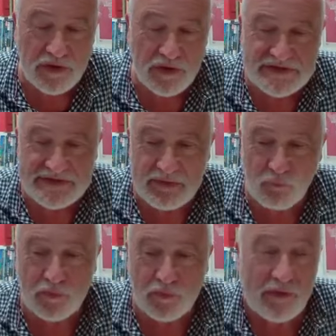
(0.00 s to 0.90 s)
was
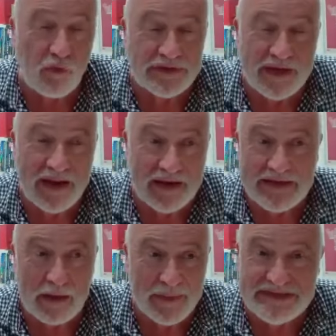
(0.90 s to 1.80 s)
what they called an
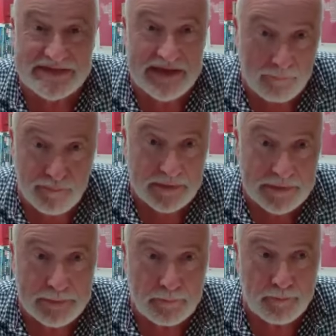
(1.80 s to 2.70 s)
academic
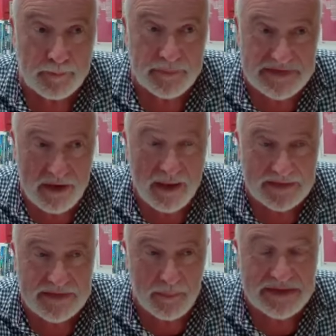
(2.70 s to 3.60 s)
skeptic, it's an
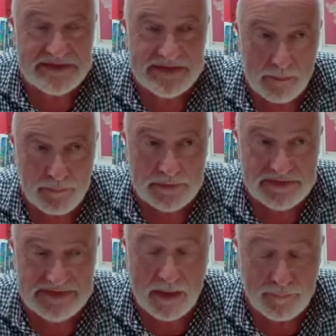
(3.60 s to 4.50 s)
academic
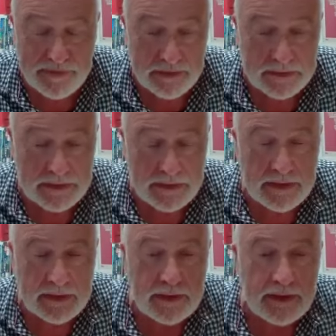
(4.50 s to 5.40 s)
skeptic. skeptic.
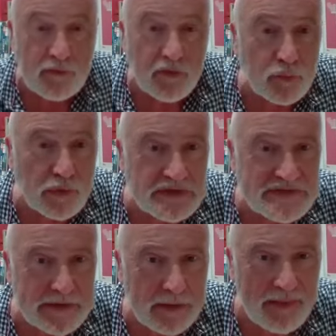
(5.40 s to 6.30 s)
In other
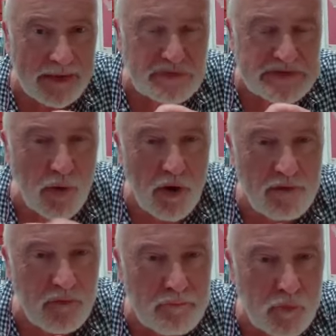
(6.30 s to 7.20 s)
words, um, it was
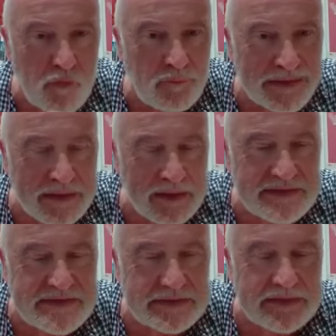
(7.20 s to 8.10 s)
part of a movement in
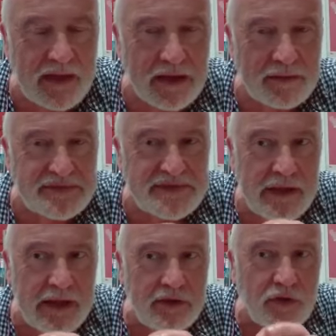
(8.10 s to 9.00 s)
classical times
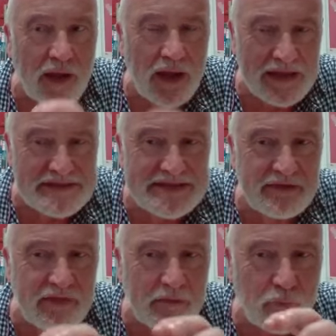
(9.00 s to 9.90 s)
to
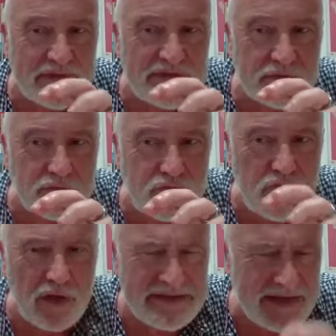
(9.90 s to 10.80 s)
ask that we should
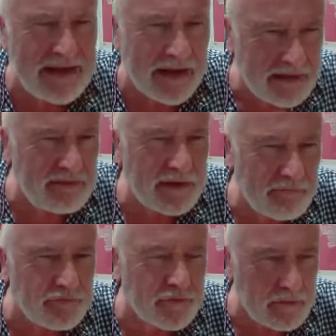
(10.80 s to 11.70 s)
not take
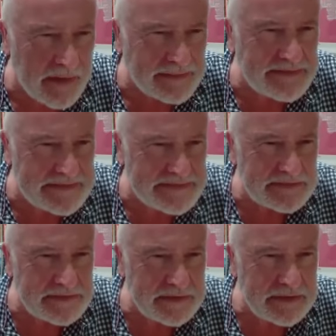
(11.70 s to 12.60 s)
anything for granted,